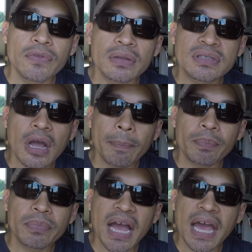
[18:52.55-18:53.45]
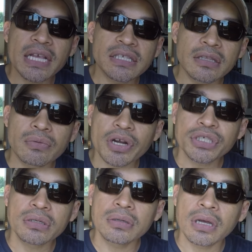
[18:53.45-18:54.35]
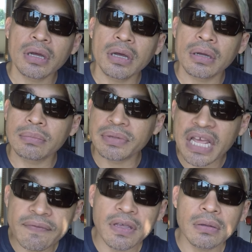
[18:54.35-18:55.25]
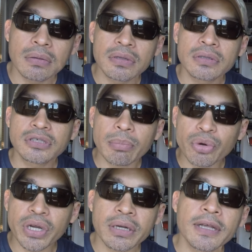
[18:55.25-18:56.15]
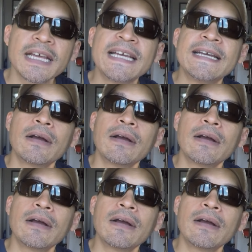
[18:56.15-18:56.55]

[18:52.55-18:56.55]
of the top guys in the Russian uh, Navy submarine.